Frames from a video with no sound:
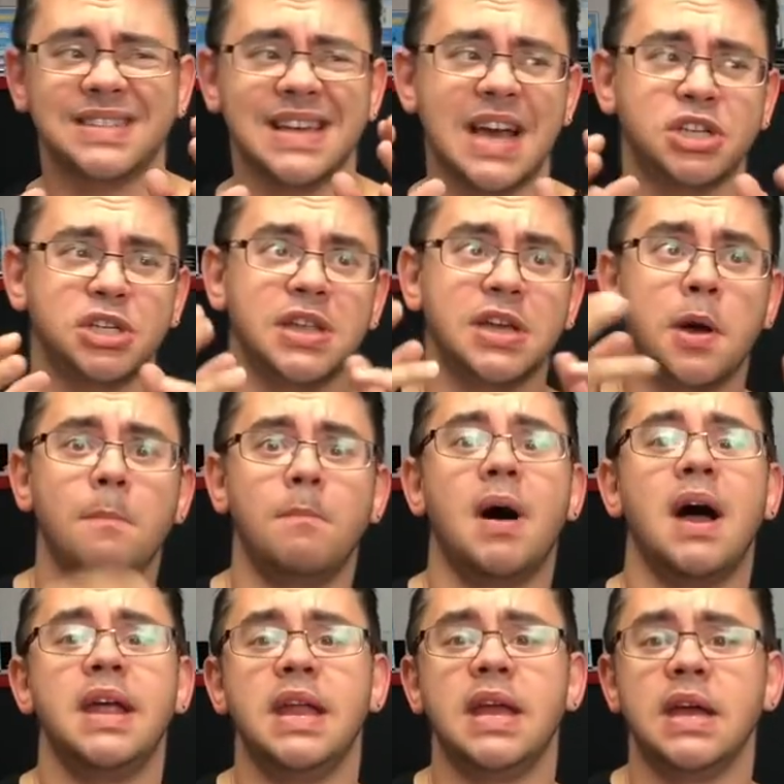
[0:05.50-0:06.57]
that's actually
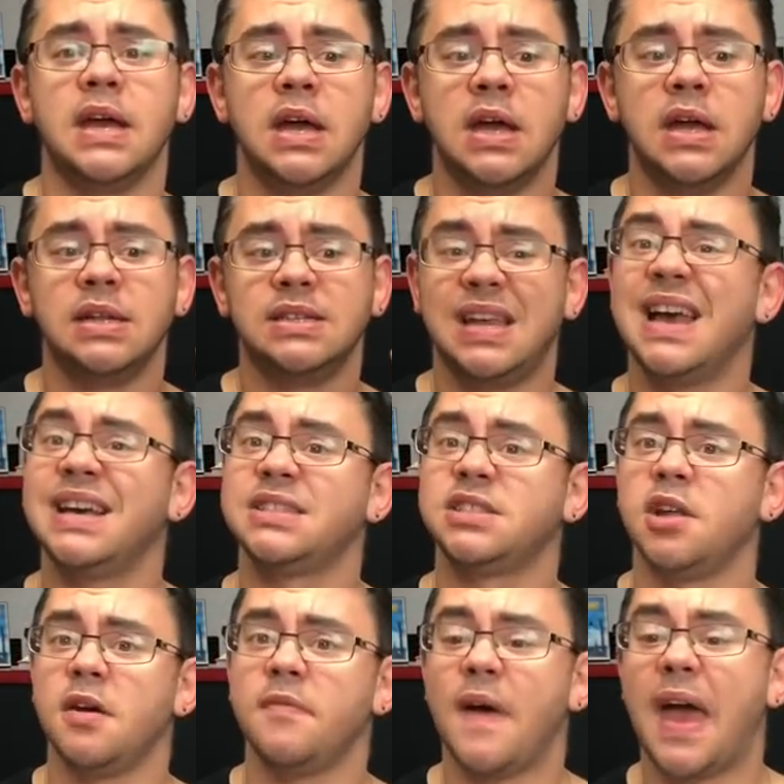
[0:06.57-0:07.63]
combining tech
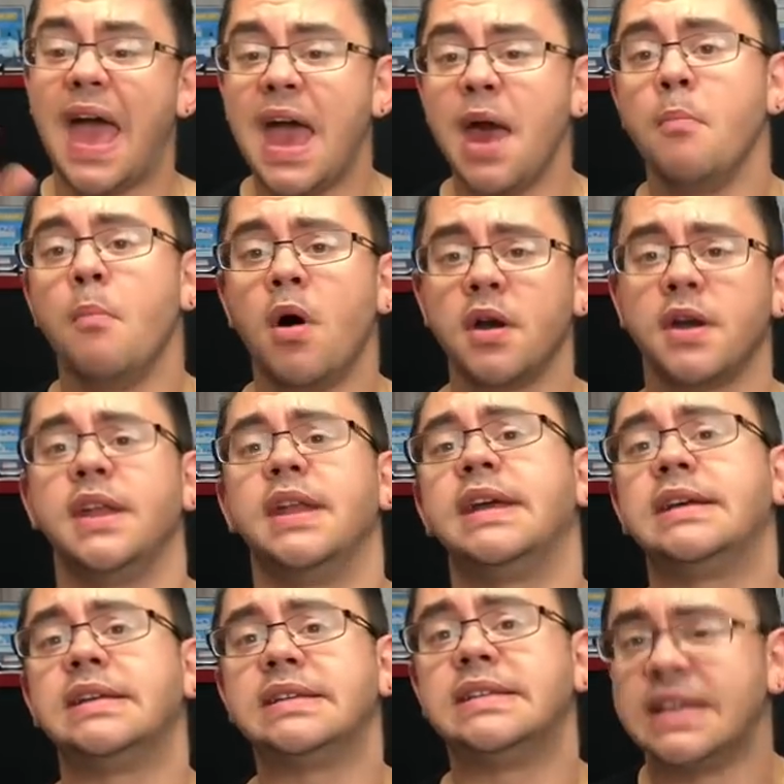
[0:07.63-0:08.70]
stuff and
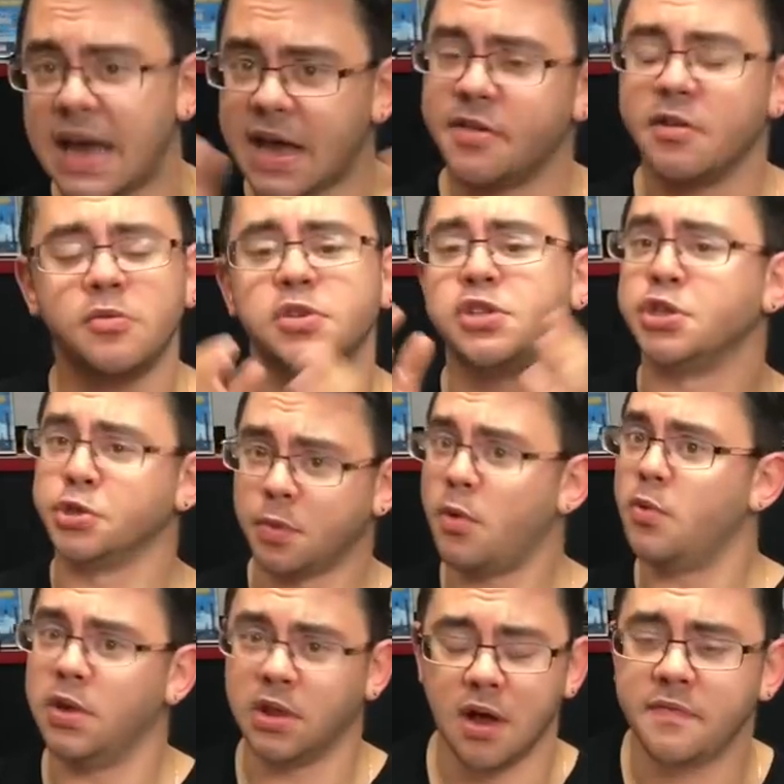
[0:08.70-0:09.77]
marketing together, which is
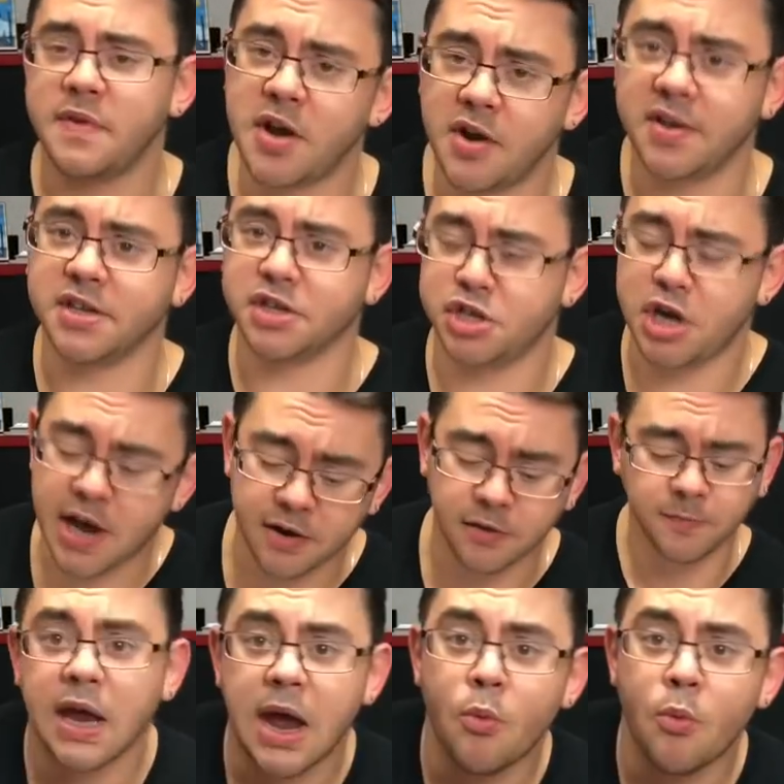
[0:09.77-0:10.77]
what we love here on this channel.